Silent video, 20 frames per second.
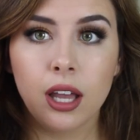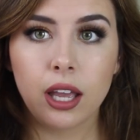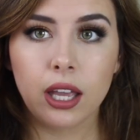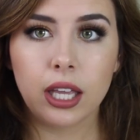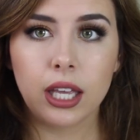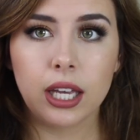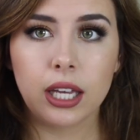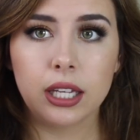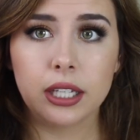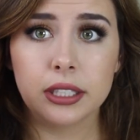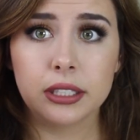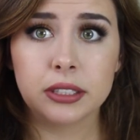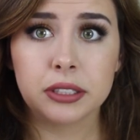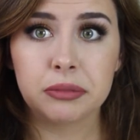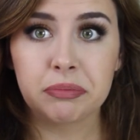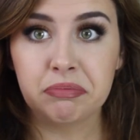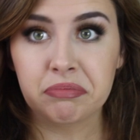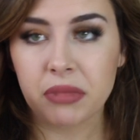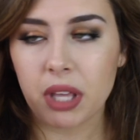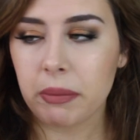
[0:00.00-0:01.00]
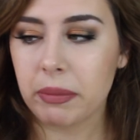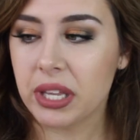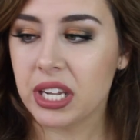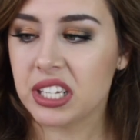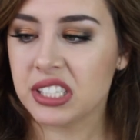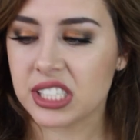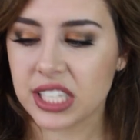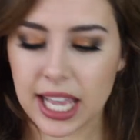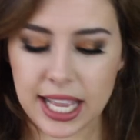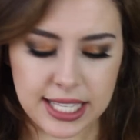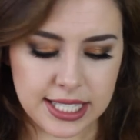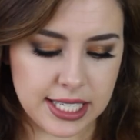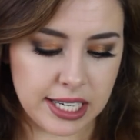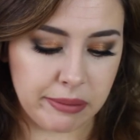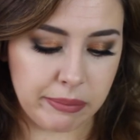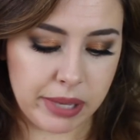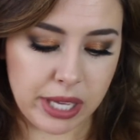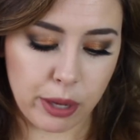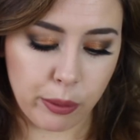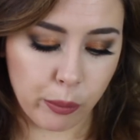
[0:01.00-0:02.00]
And, I mean, it's
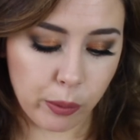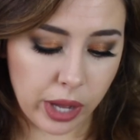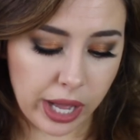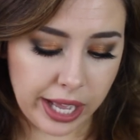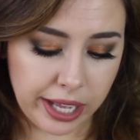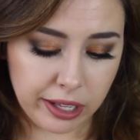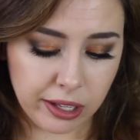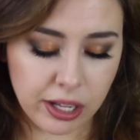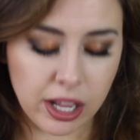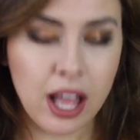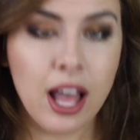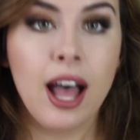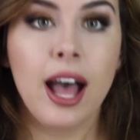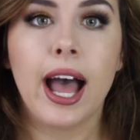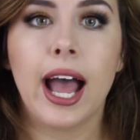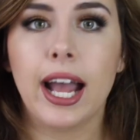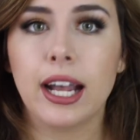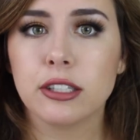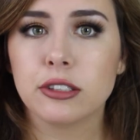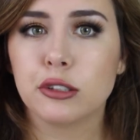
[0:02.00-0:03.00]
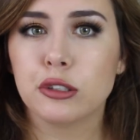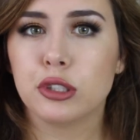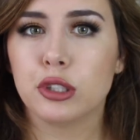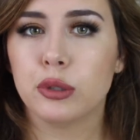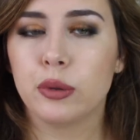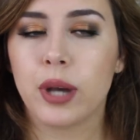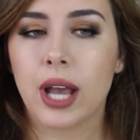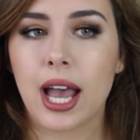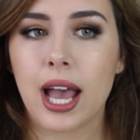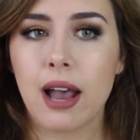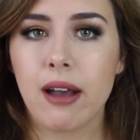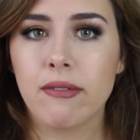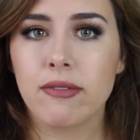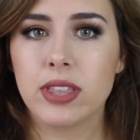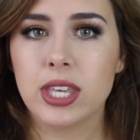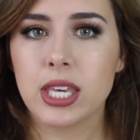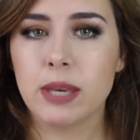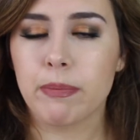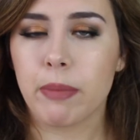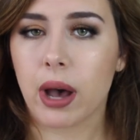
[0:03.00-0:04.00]
lasting me a while. I also do
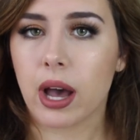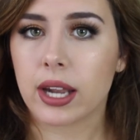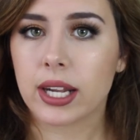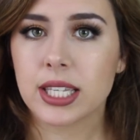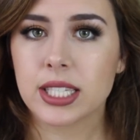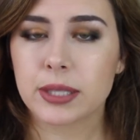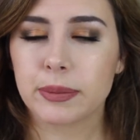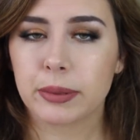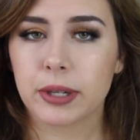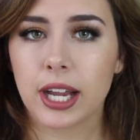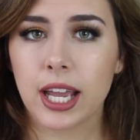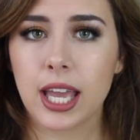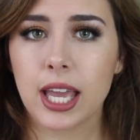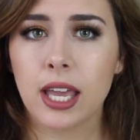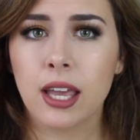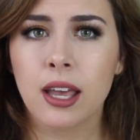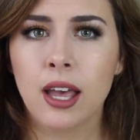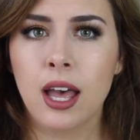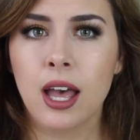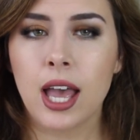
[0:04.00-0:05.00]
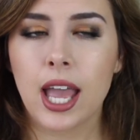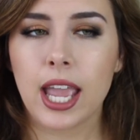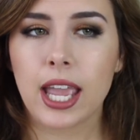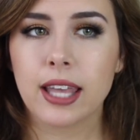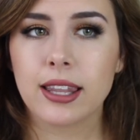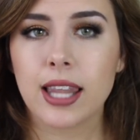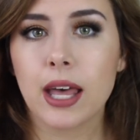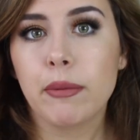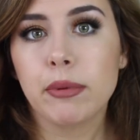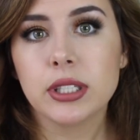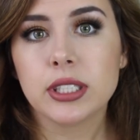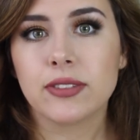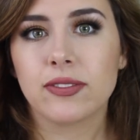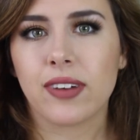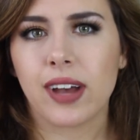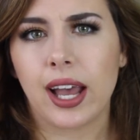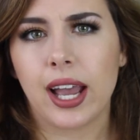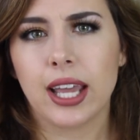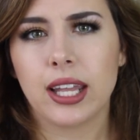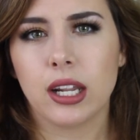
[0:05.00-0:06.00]
have the body spray, and that one's
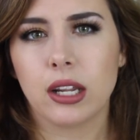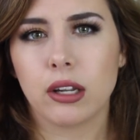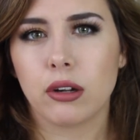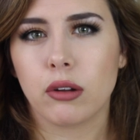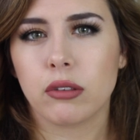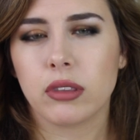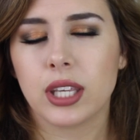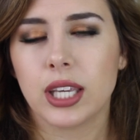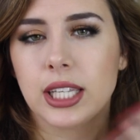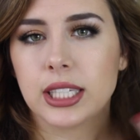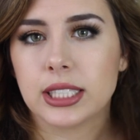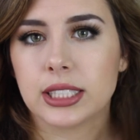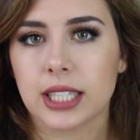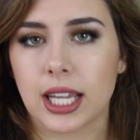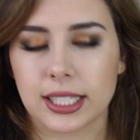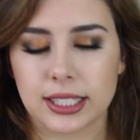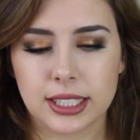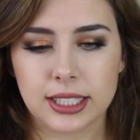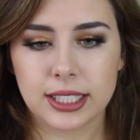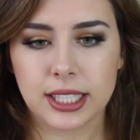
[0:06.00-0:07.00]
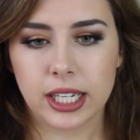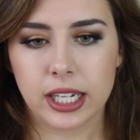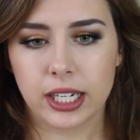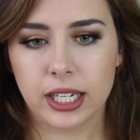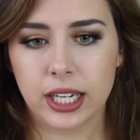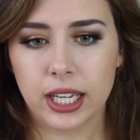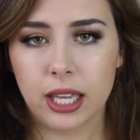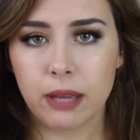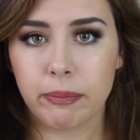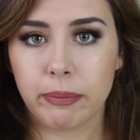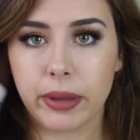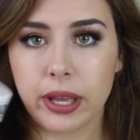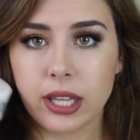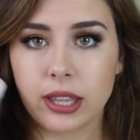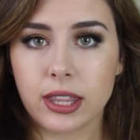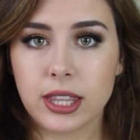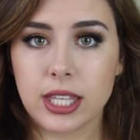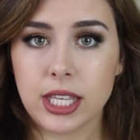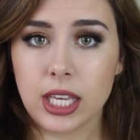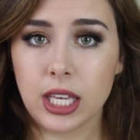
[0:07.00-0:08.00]
fine. I don't think it's necessary,
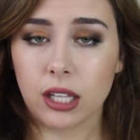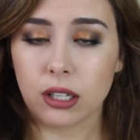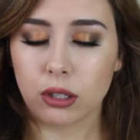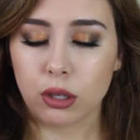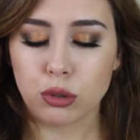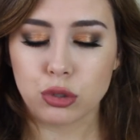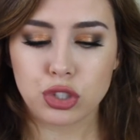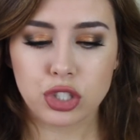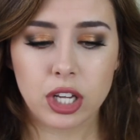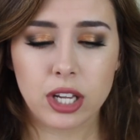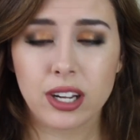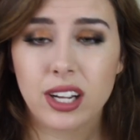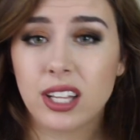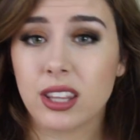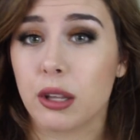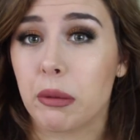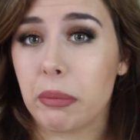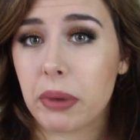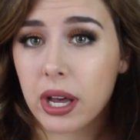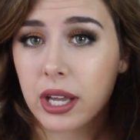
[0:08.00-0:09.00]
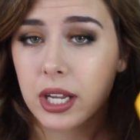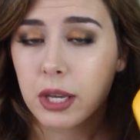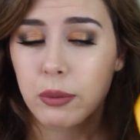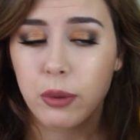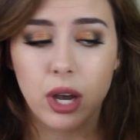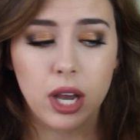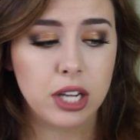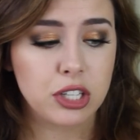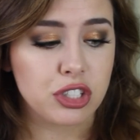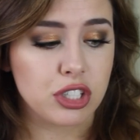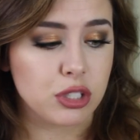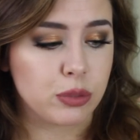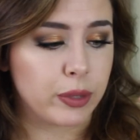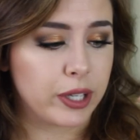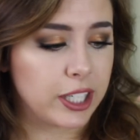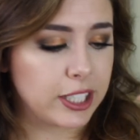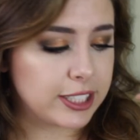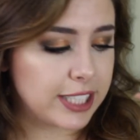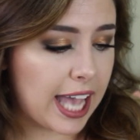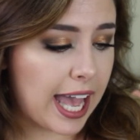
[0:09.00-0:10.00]
but the lotion and the body wash is
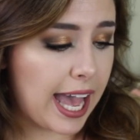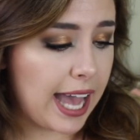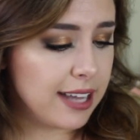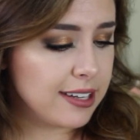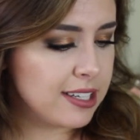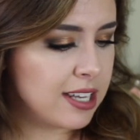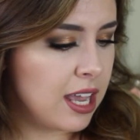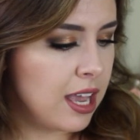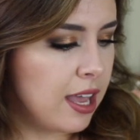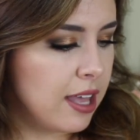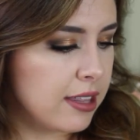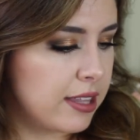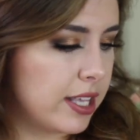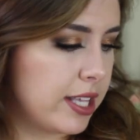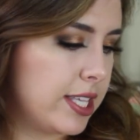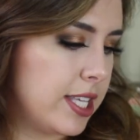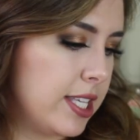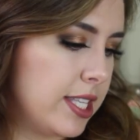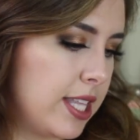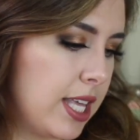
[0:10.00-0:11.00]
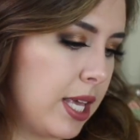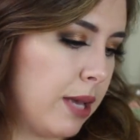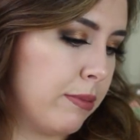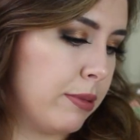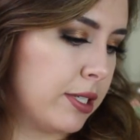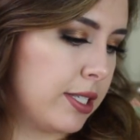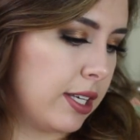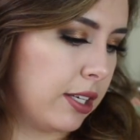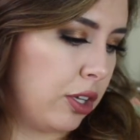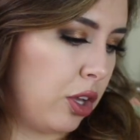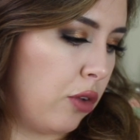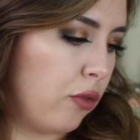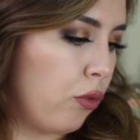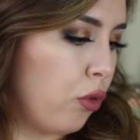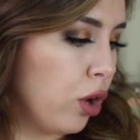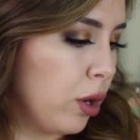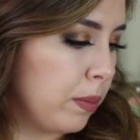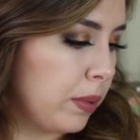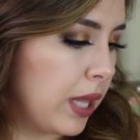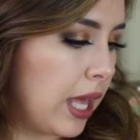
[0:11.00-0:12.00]
where it's at. This is the Brazilian
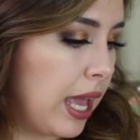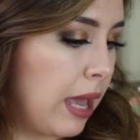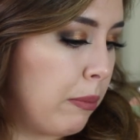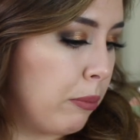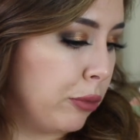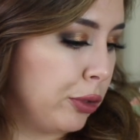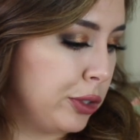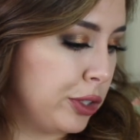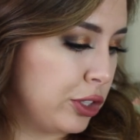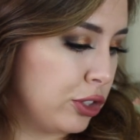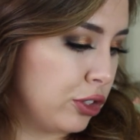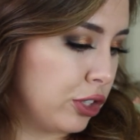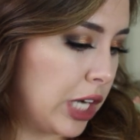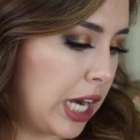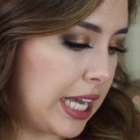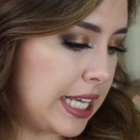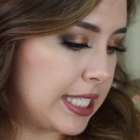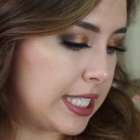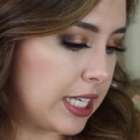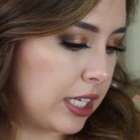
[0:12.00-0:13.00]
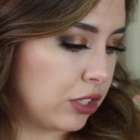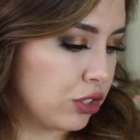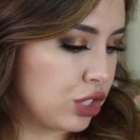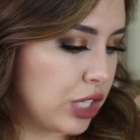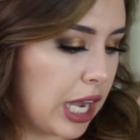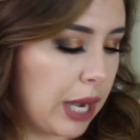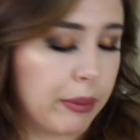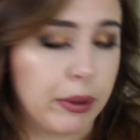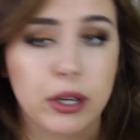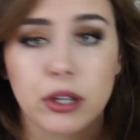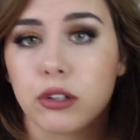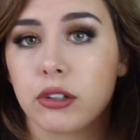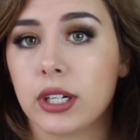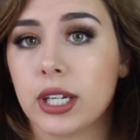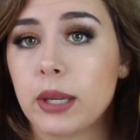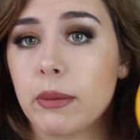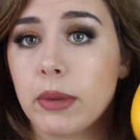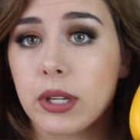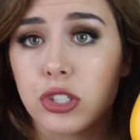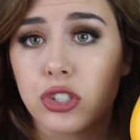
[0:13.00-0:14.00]
Foreplay Moisturizing Shower
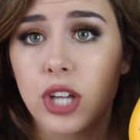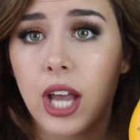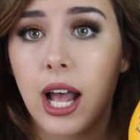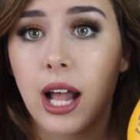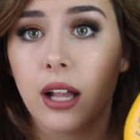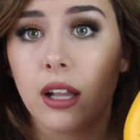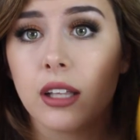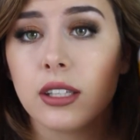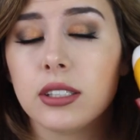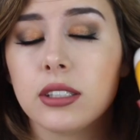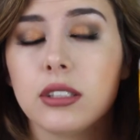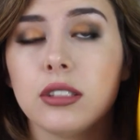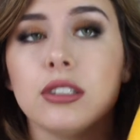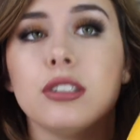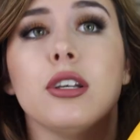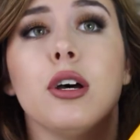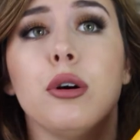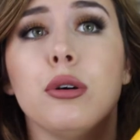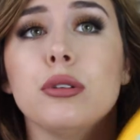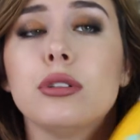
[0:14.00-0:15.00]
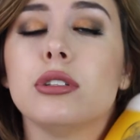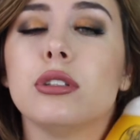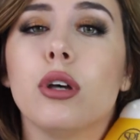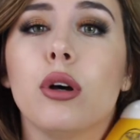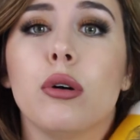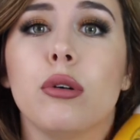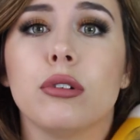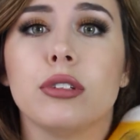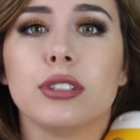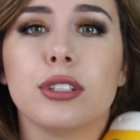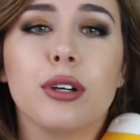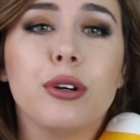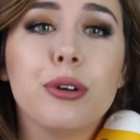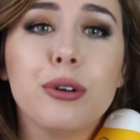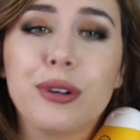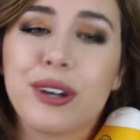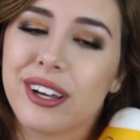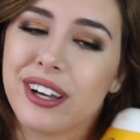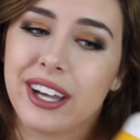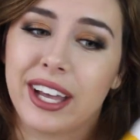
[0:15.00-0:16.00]
Cream Gel. So, so,
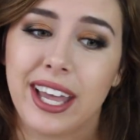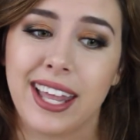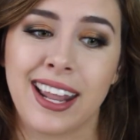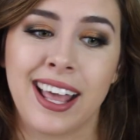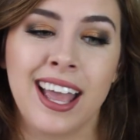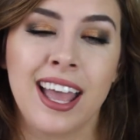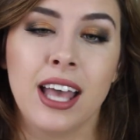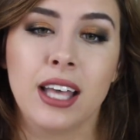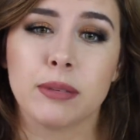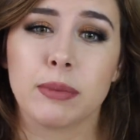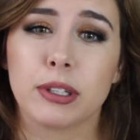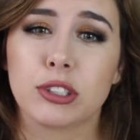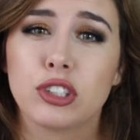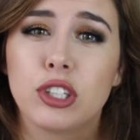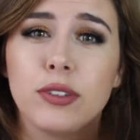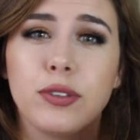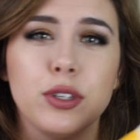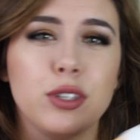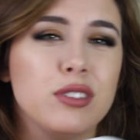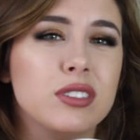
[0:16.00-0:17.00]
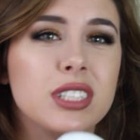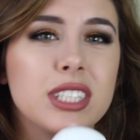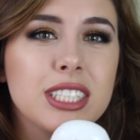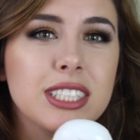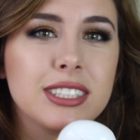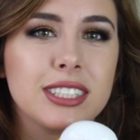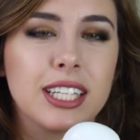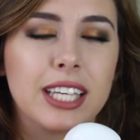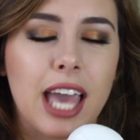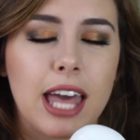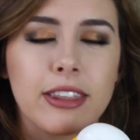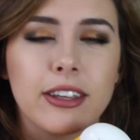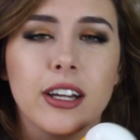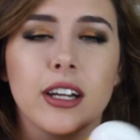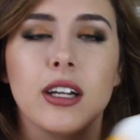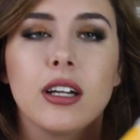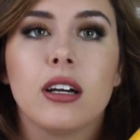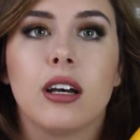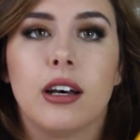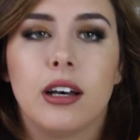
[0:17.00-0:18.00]
so good. Especially if you use these
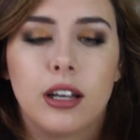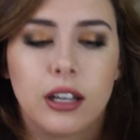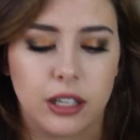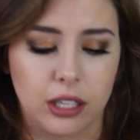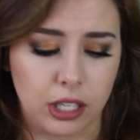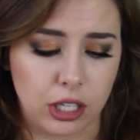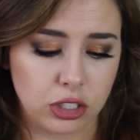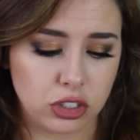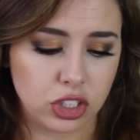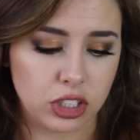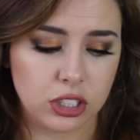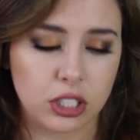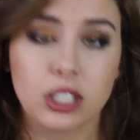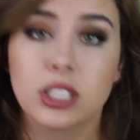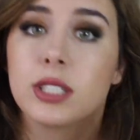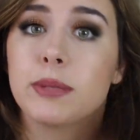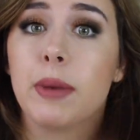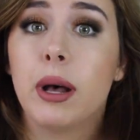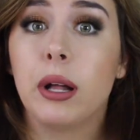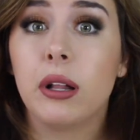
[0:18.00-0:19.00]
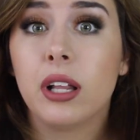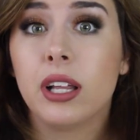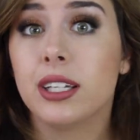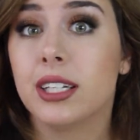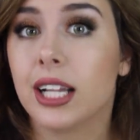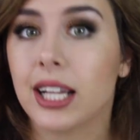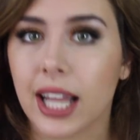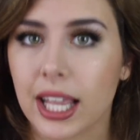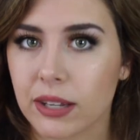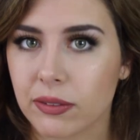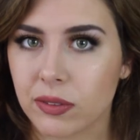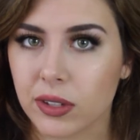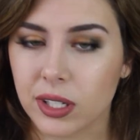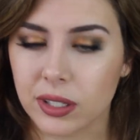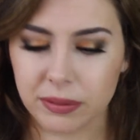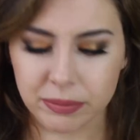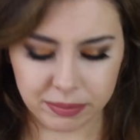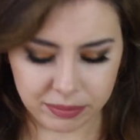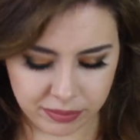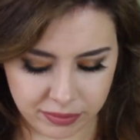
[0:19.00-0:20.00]
together, oh, you're just going to smell
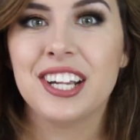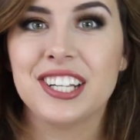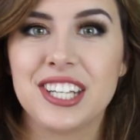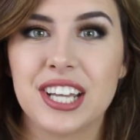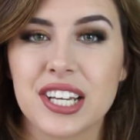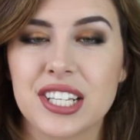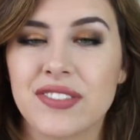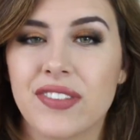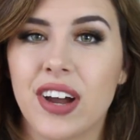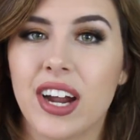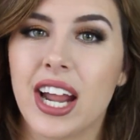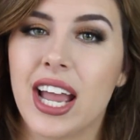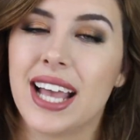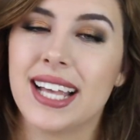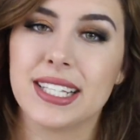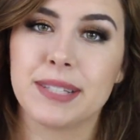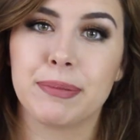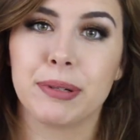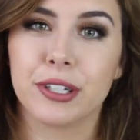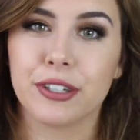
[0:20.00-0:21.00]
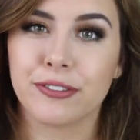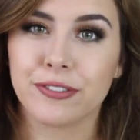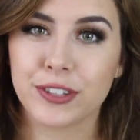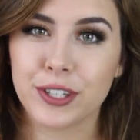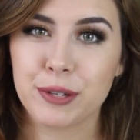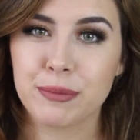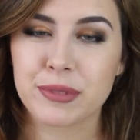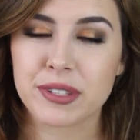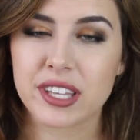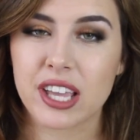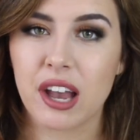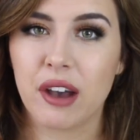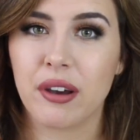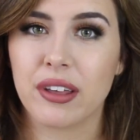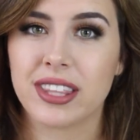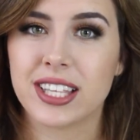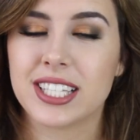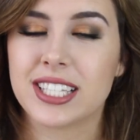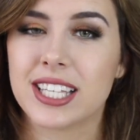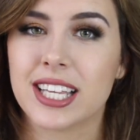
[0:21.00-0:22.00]
delightful. Now, as far as perfumes
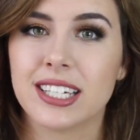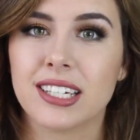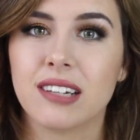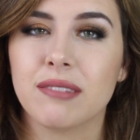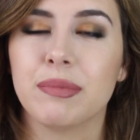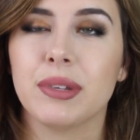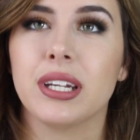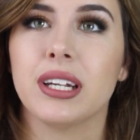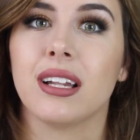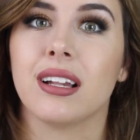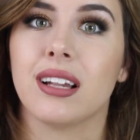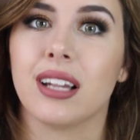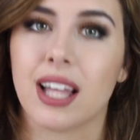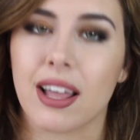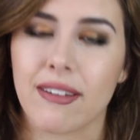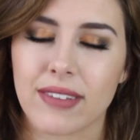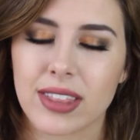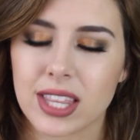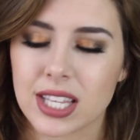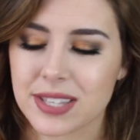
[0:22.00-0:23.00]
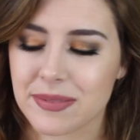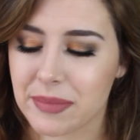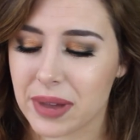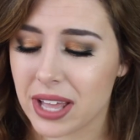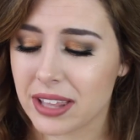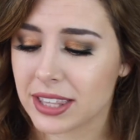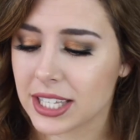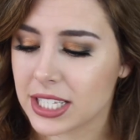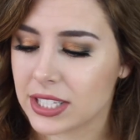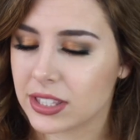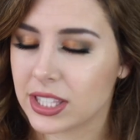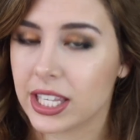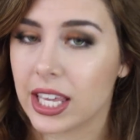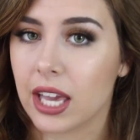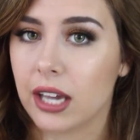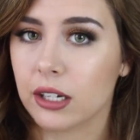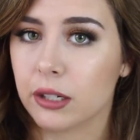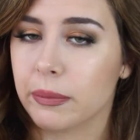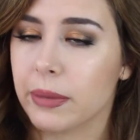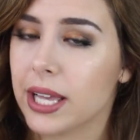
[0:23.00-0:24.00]
go, the scent I've been loving this month is the
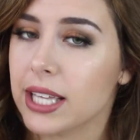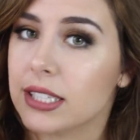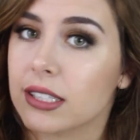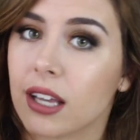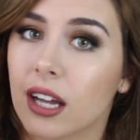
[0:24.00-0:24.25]
Hermes